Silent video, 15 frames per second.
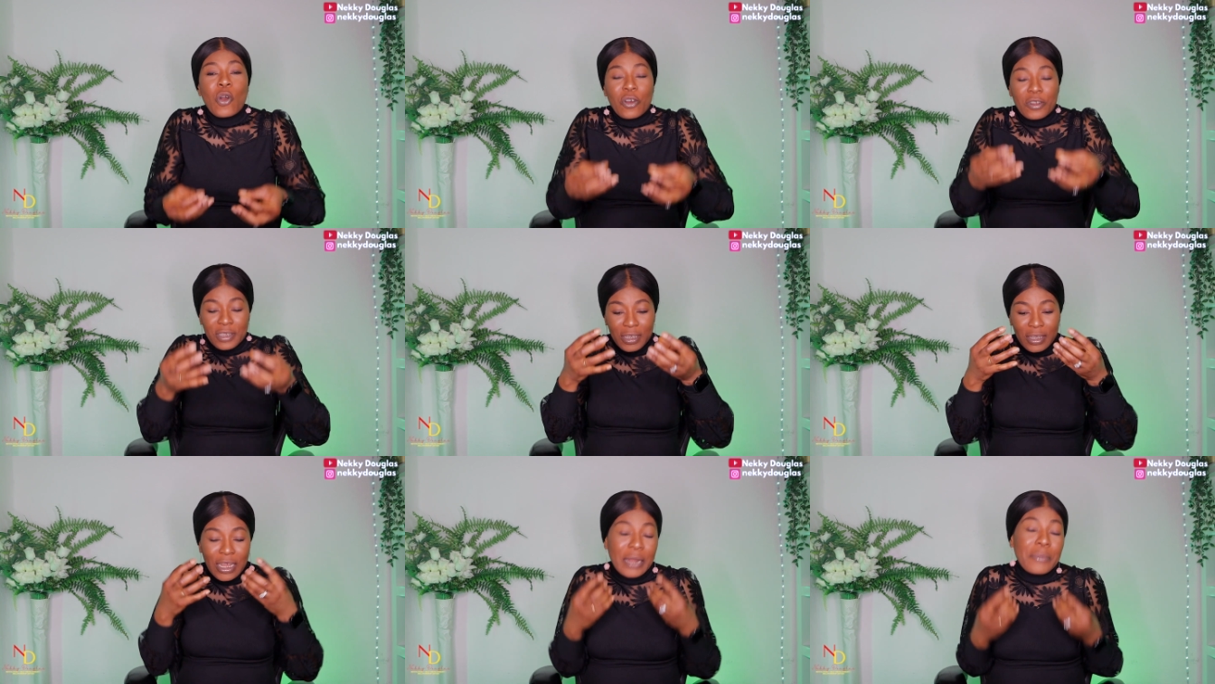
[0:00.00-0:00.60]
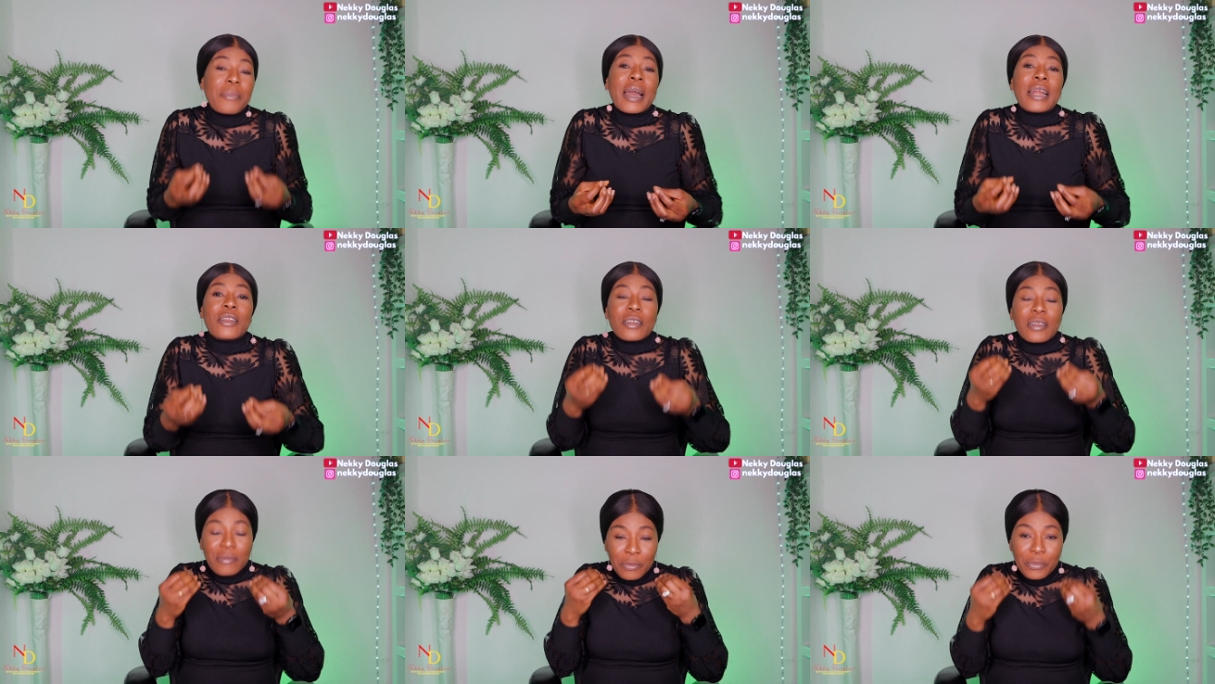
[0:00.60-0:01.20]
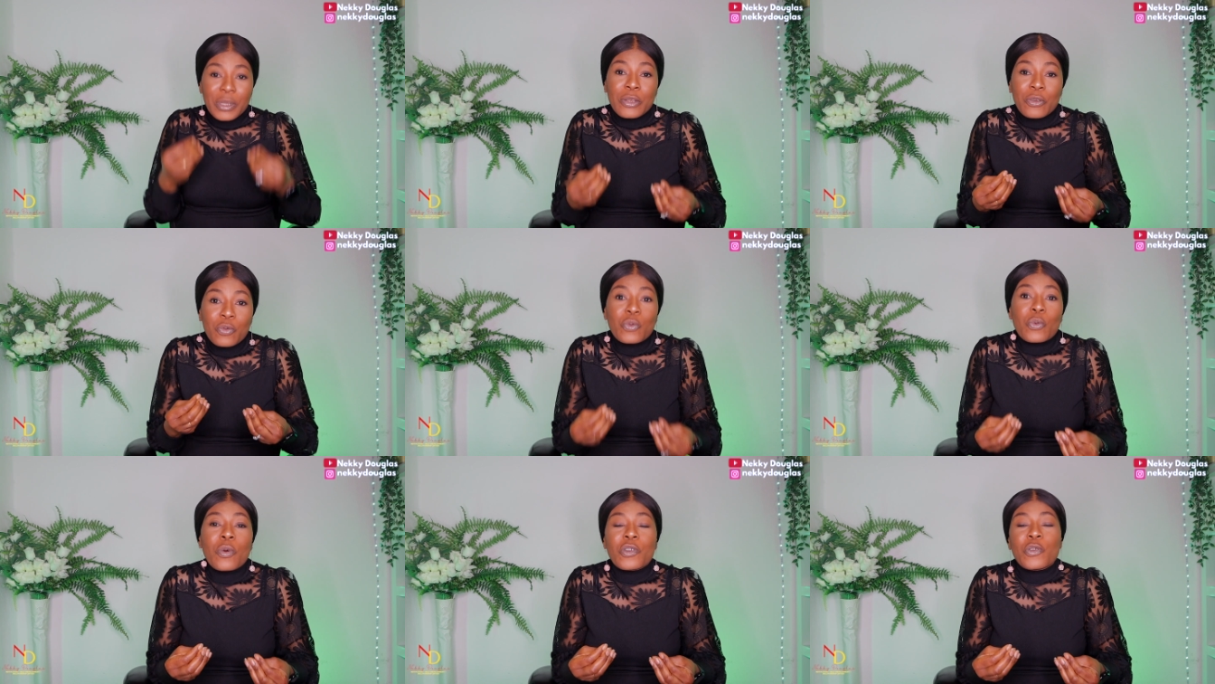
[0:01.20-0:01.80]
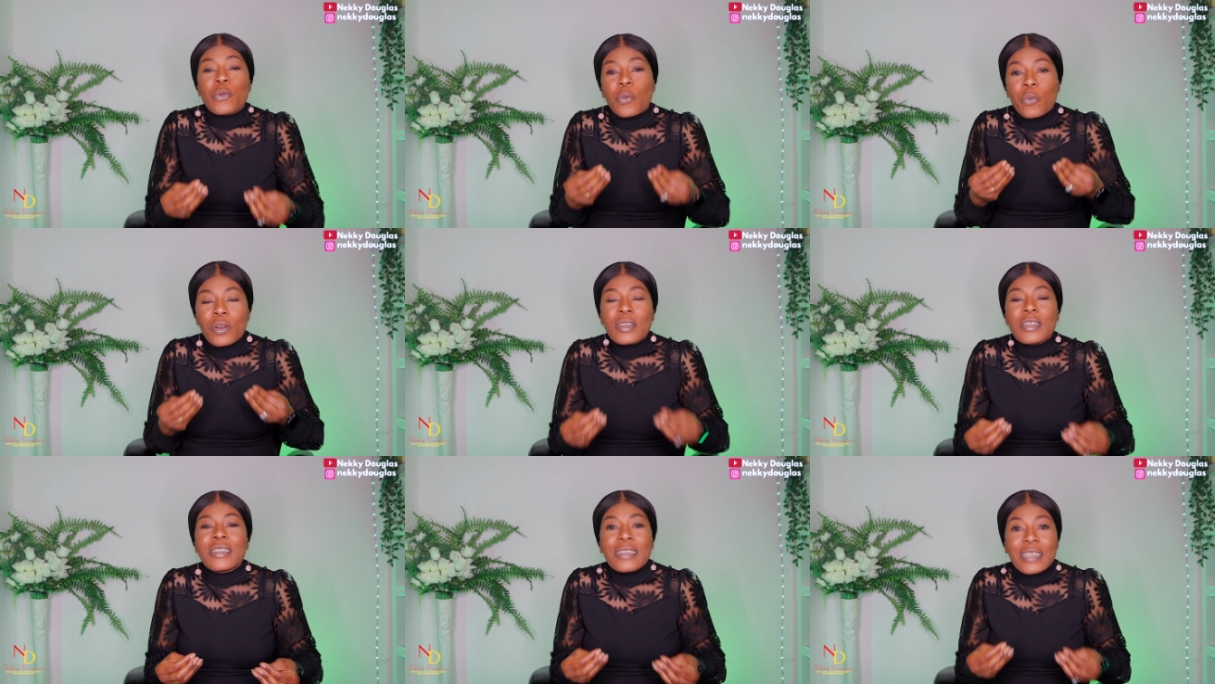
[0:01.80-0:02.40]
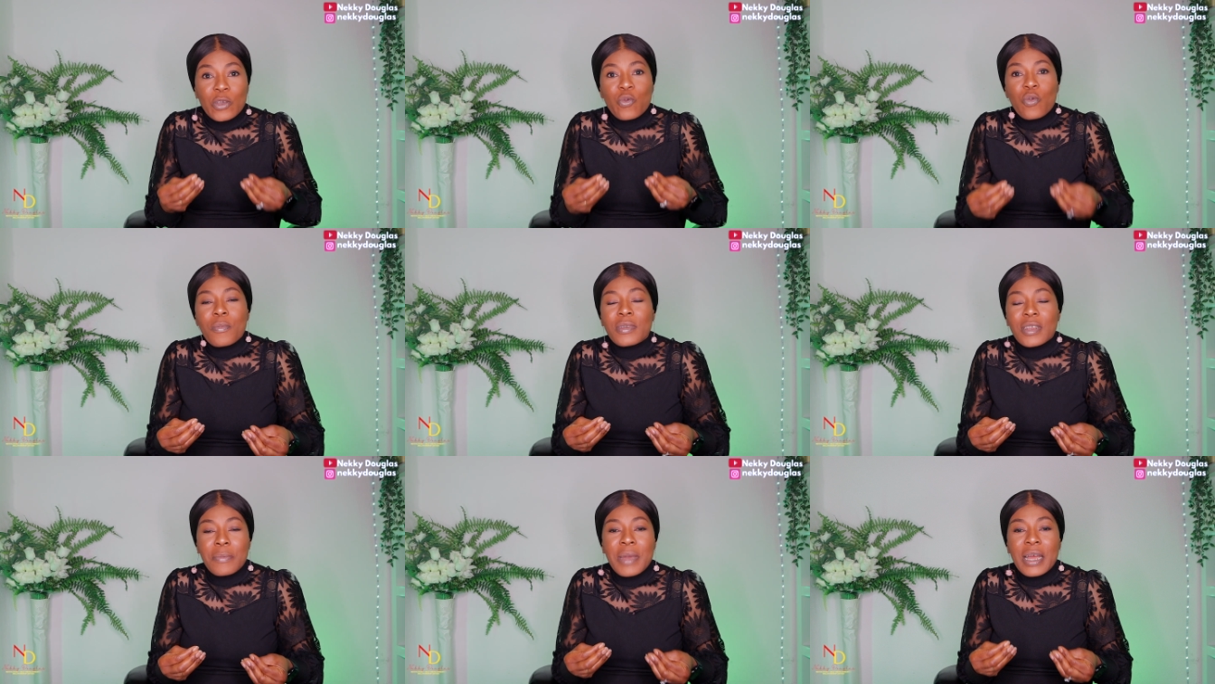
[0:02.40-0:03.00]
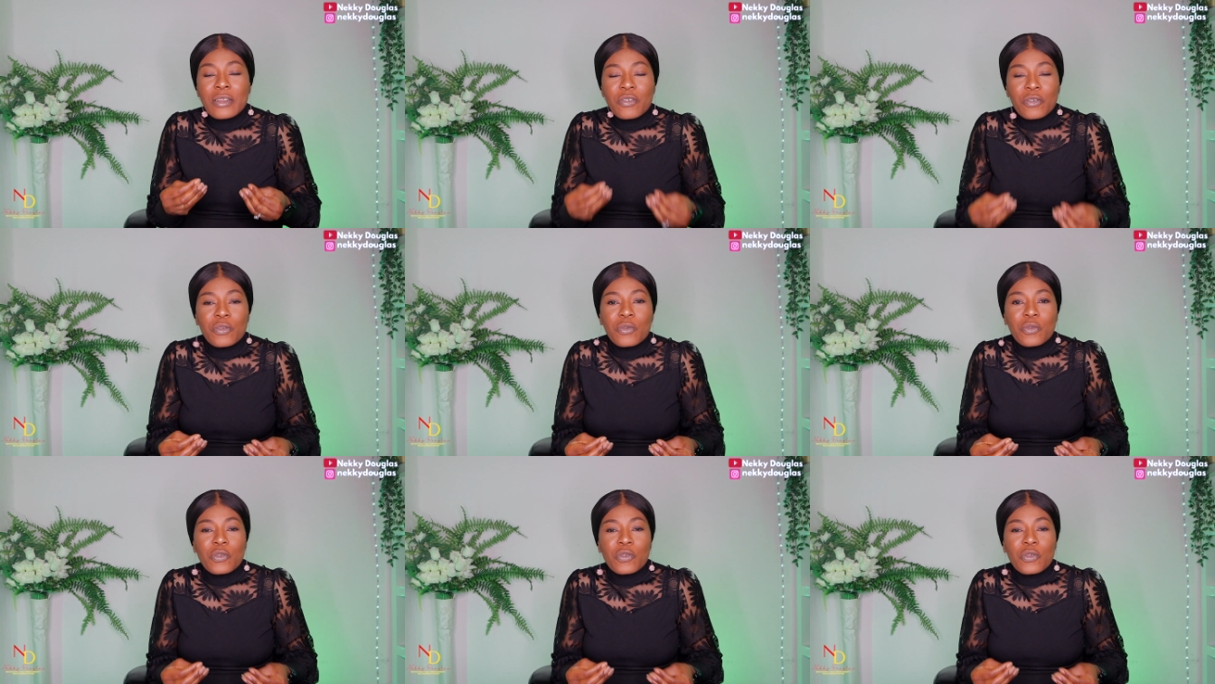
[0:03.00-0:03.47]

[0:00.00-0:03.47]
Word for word: until that man we do what we want the, the man to do.